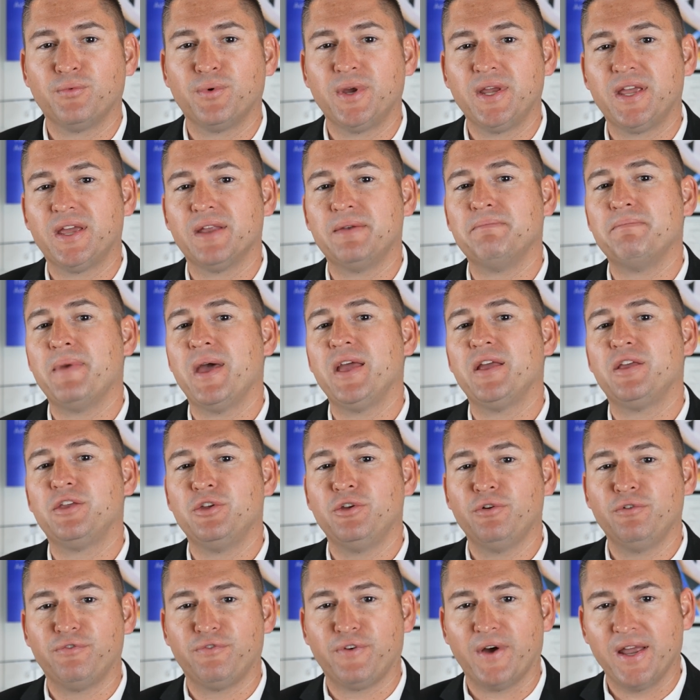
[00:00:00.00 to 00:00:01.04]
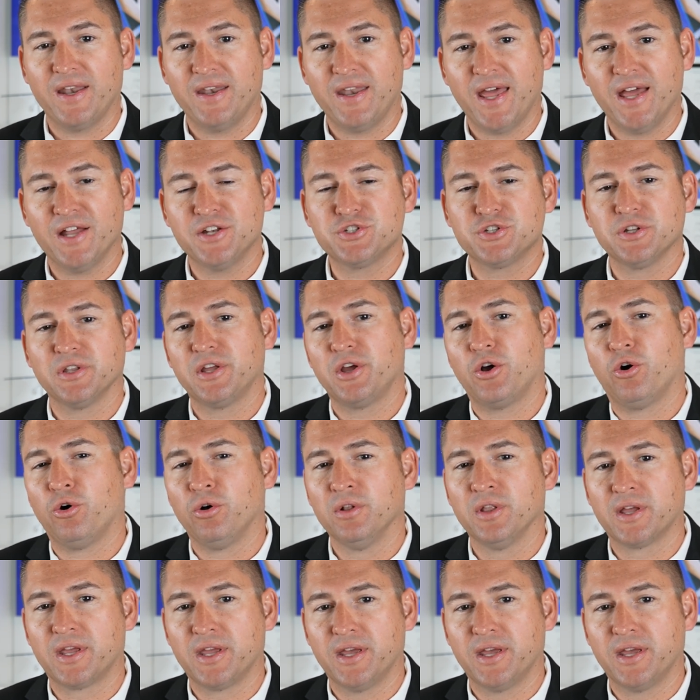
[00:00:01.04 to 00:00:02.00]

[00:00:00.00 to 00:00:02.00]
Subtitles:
we can make you financially whole